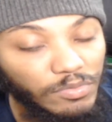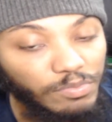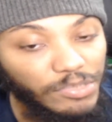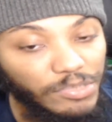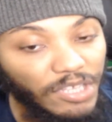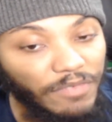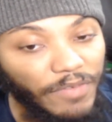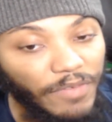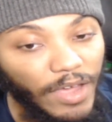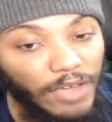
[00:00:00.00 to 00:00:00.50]

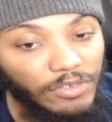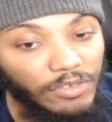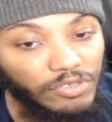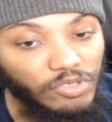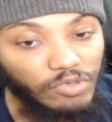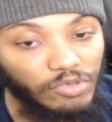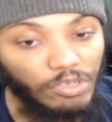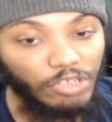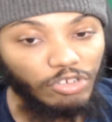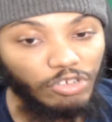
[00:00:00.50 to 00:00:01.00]

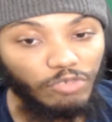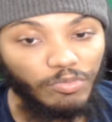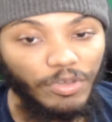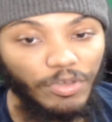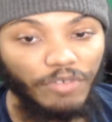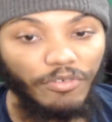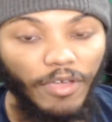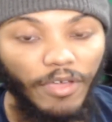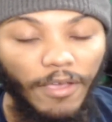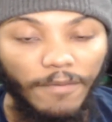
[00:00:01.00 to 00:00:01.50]
you a little
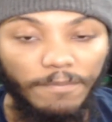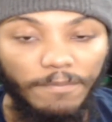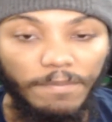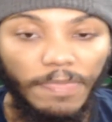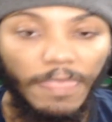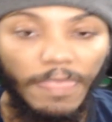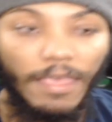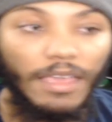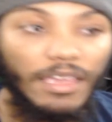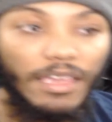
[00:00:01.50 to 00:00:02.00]
bit, right?
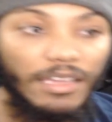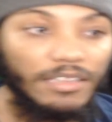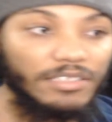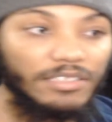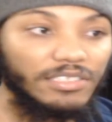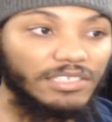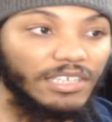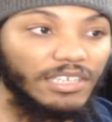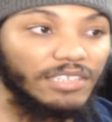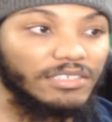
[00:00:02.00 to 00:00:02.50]
In
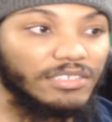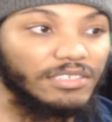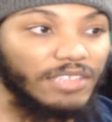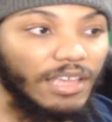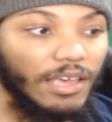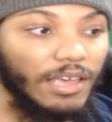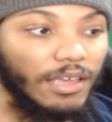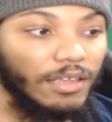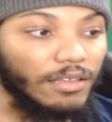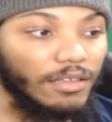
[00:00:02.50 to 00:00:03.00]
the sense
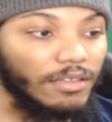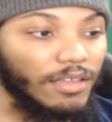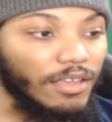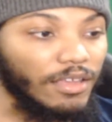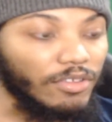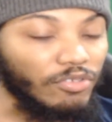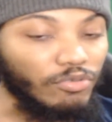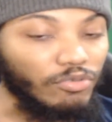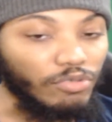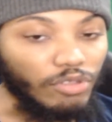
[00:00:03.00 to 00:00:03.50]
that,
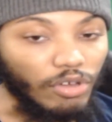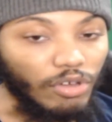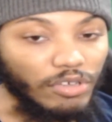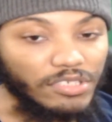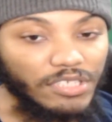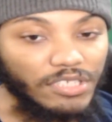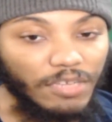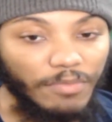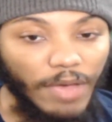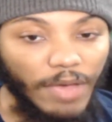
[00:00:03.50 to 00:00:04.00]
yeah, you
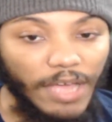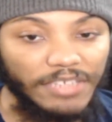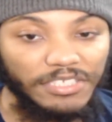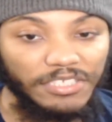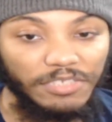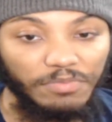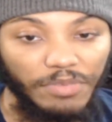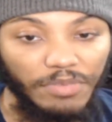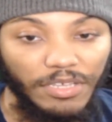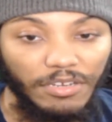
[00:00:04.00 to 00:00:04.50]
lost him. I
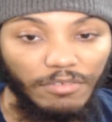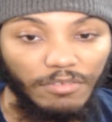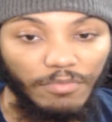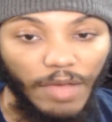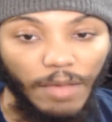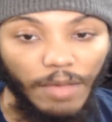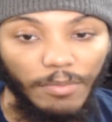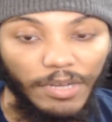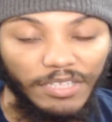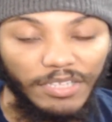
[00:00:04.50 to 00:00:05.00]
just beat him.
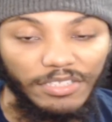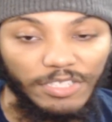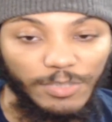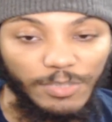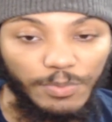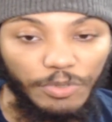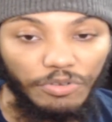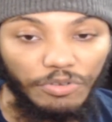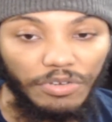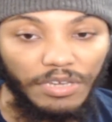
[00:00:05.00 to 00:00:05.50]
I'm
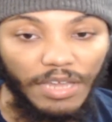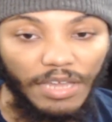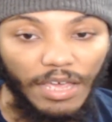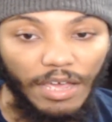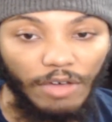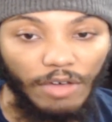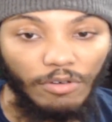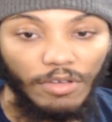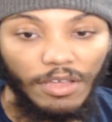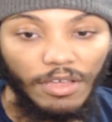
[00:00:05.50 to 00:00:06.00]
undisputed
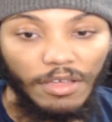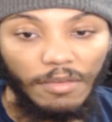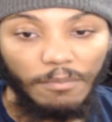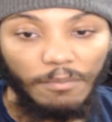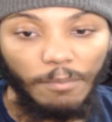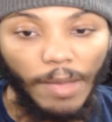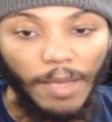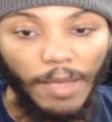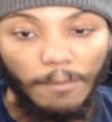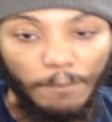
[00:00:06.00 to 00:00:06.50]
now.
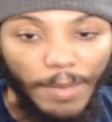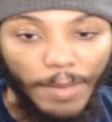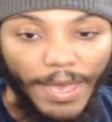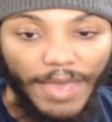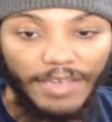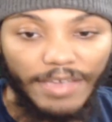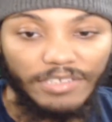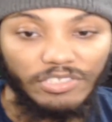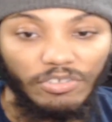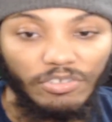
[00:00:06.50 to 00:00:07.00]
My
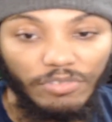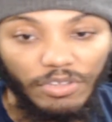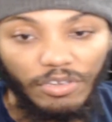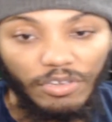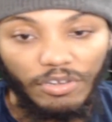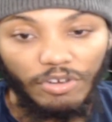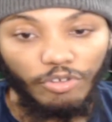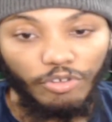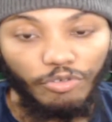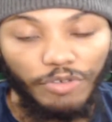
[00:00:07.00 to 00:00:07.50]
bag is only
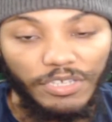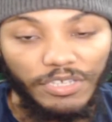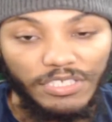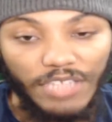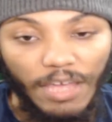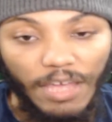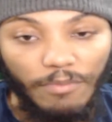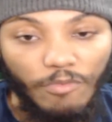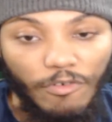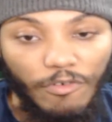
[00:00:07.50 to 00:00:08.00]
going to increase.
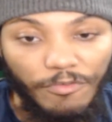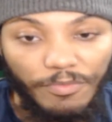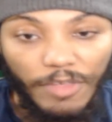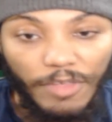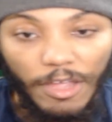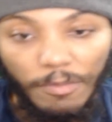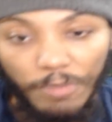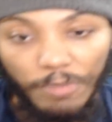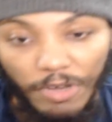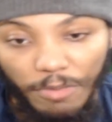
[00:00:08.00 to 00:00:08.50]
That moved
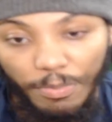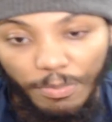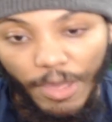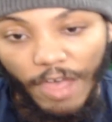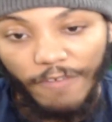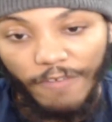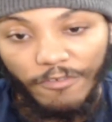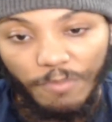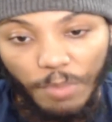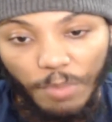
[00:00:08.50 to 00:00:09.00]
me up in the
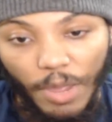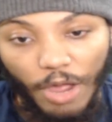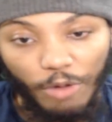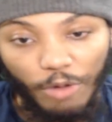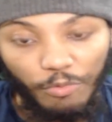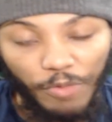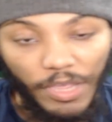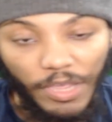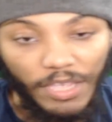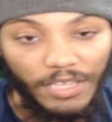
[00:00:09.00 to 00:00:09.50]
pound for
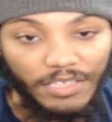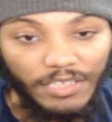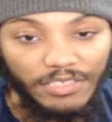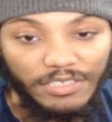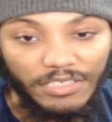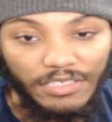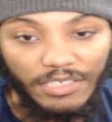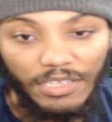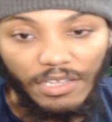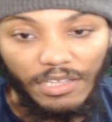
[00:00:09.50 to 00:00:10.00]
pound
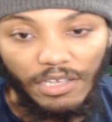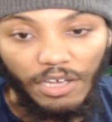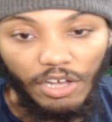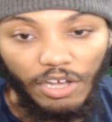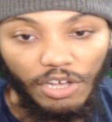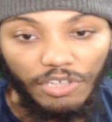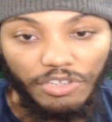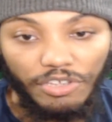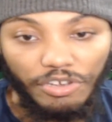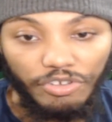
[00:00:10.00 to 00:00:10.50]
rankings.
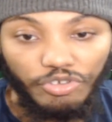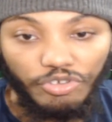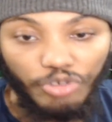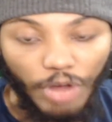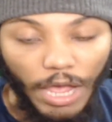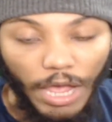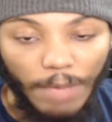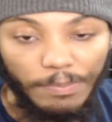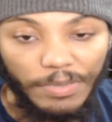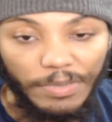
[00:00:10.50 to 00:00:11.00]
You're
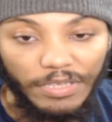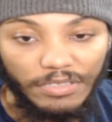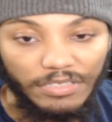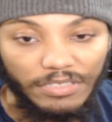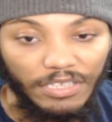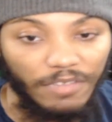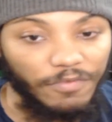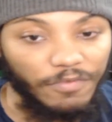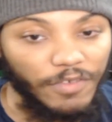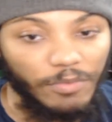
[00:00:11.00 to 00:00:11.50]
dropping.
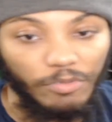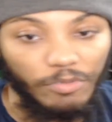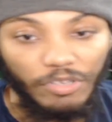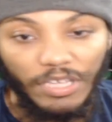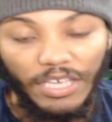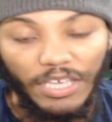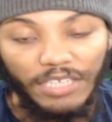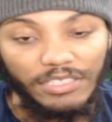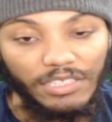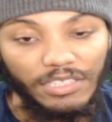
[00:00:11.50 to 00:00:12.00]
Teofimo
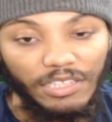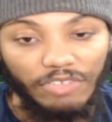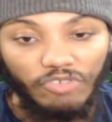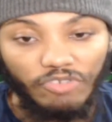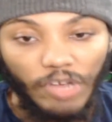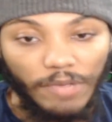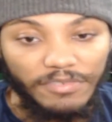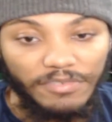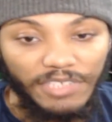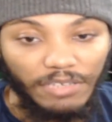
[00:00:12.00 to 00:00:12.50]
easily
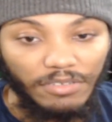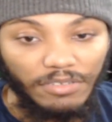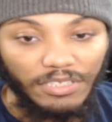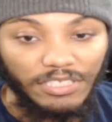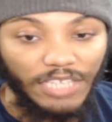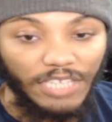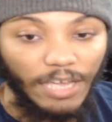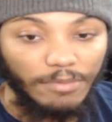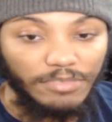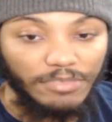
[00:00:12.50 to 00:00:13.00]
drops out the
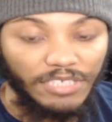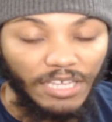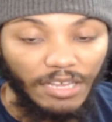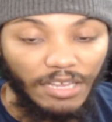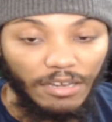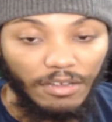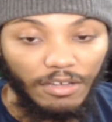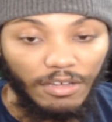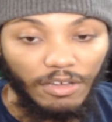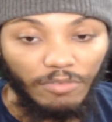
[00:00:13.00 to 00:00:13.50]
top
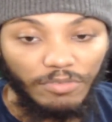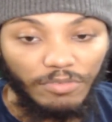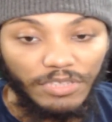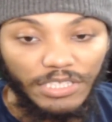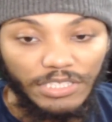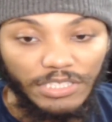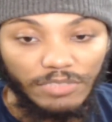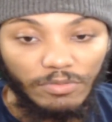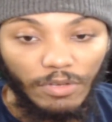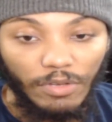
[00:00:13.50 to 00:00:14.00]
10 with
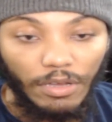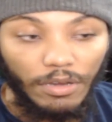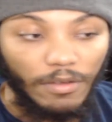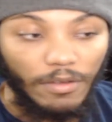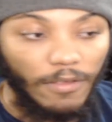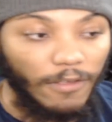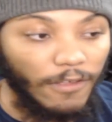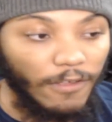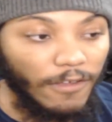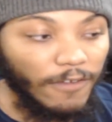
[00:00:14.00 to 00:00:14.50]
this one.
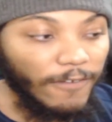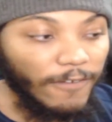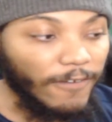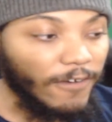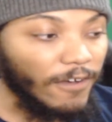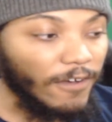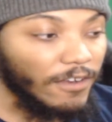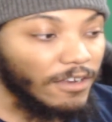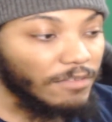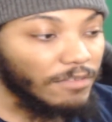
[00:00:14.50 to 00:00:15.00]

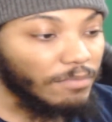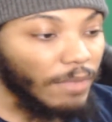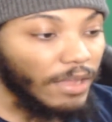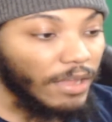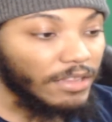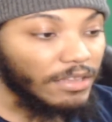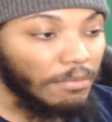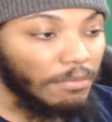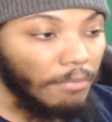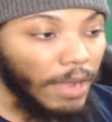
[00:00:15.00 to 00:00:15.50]
Then
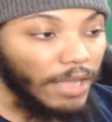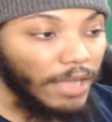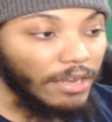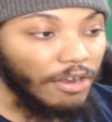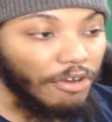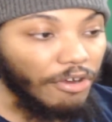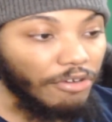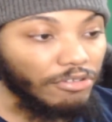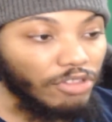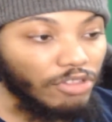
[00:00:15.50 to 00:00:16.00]
that might
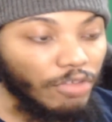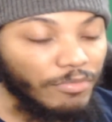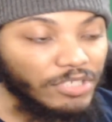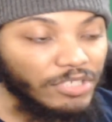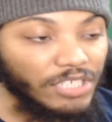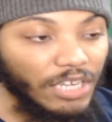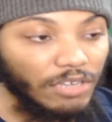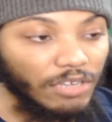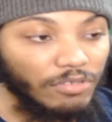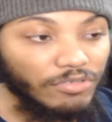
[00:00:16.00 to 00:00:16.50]
have hurt
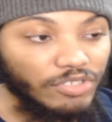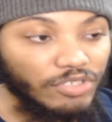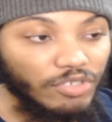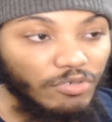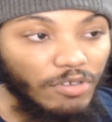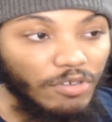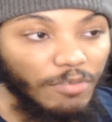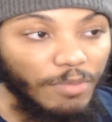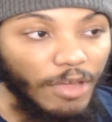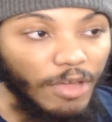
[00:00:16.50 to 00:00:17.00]
Lomachenko
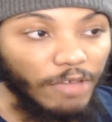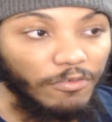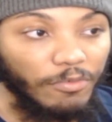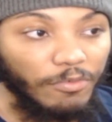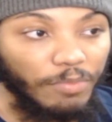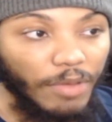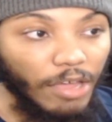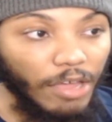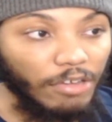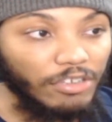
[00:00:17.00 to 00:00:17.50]
too in the pound
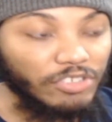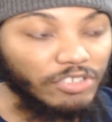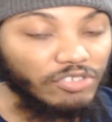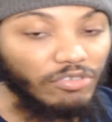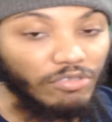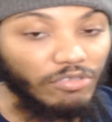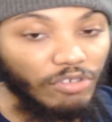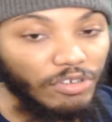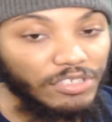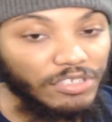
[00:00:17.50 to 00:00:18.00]
for pound because
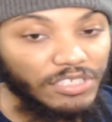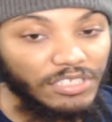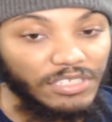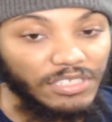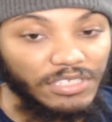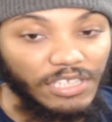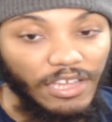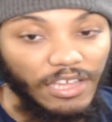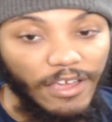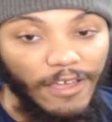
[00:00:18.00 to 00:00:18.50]
you lost to
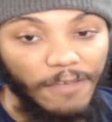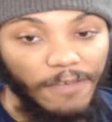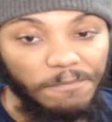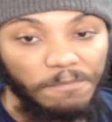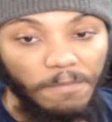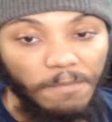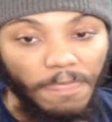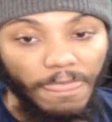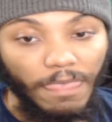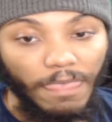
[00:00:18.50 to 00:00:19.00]
this guy.
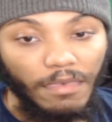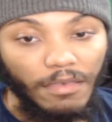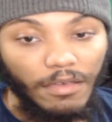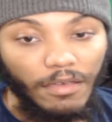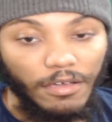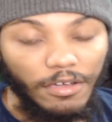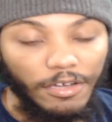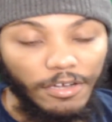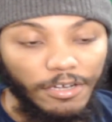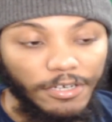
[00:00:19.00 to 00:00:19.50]

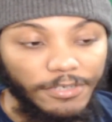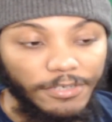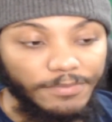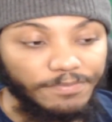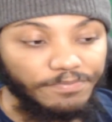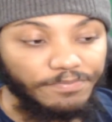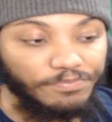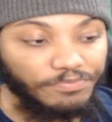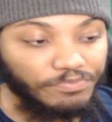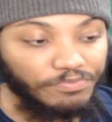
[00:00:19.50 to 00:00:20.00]

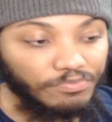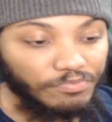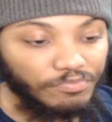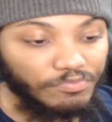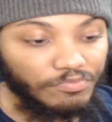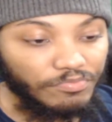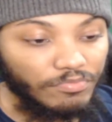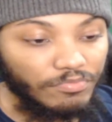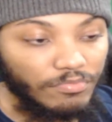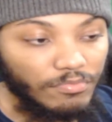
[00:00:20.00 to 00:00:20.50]
Um,
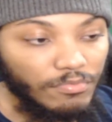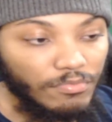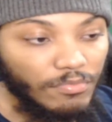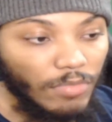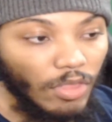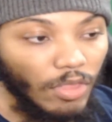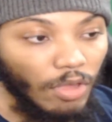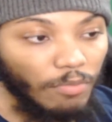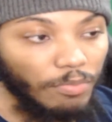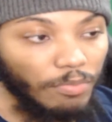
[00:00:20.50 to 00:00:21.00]

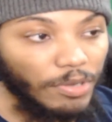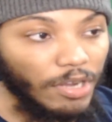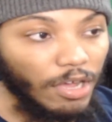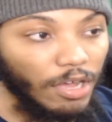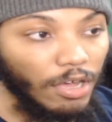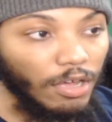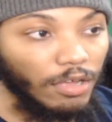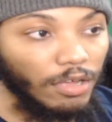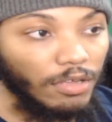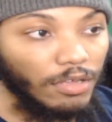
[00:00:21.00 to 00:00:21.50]

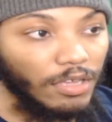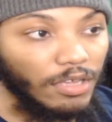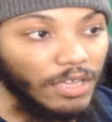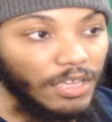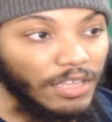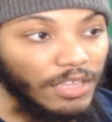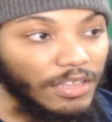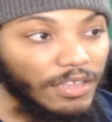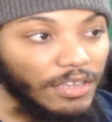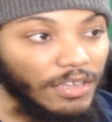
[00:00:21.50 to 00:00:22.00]
but
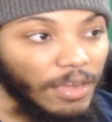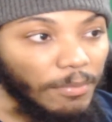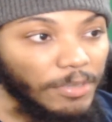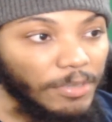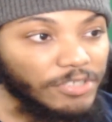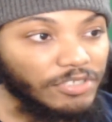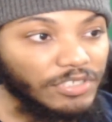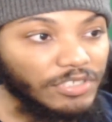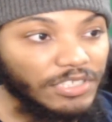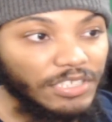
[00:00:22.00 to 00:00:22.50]
yeah, I'm
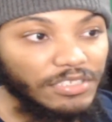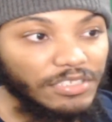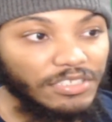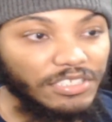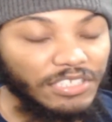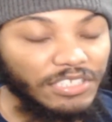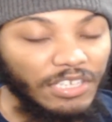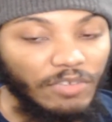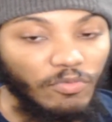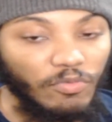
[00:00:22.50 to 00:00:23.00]
interested to
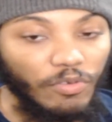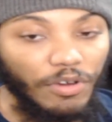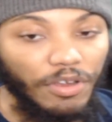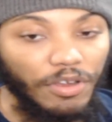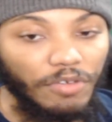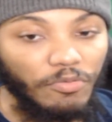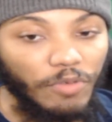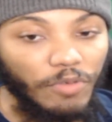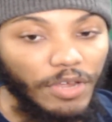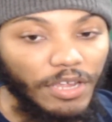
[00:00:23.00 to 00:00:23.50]
see
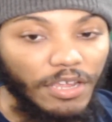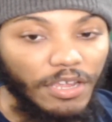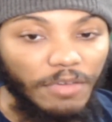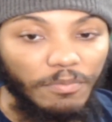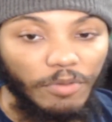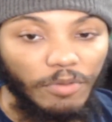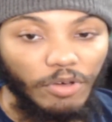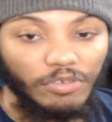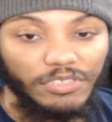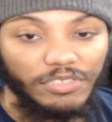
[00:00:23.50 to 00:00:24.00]
where
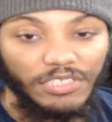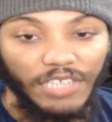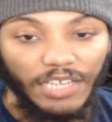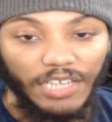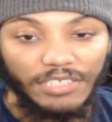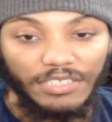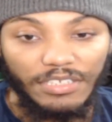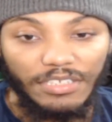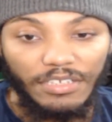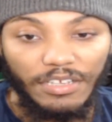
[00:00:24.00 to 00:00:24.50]
Cambosos
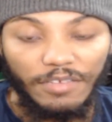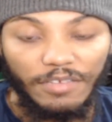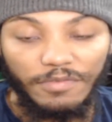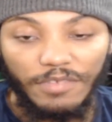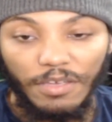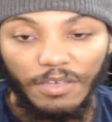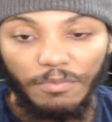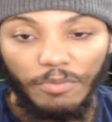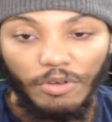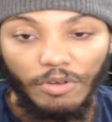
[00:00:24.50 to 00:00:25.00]
actually,
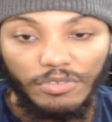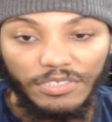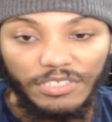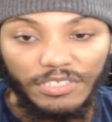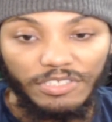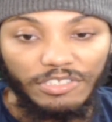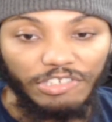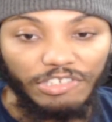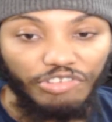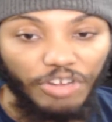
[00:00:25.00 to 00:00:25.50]
if
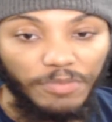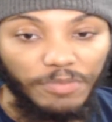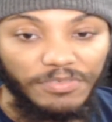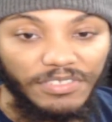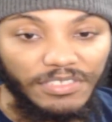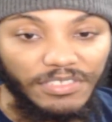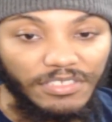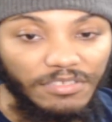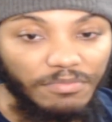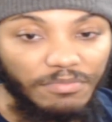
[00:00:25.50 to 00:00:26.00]
Cambosos
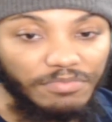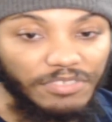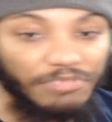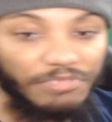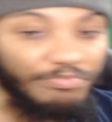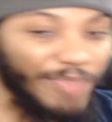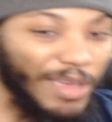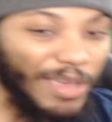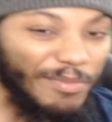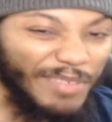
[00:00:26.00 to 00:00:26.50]
creeps into
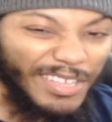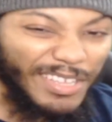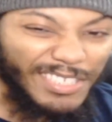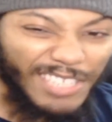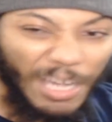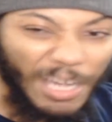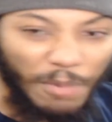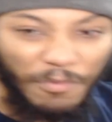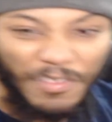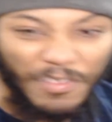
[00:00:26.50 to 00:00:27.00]
maybe a
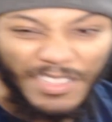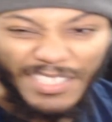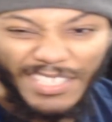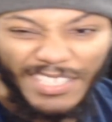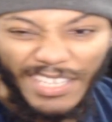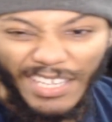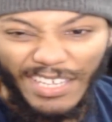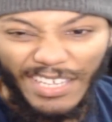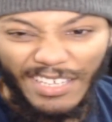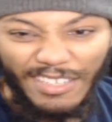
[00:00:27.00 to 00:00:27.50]
top
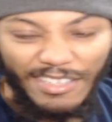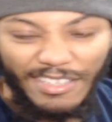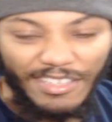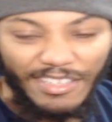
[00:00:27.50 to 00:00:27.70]
15,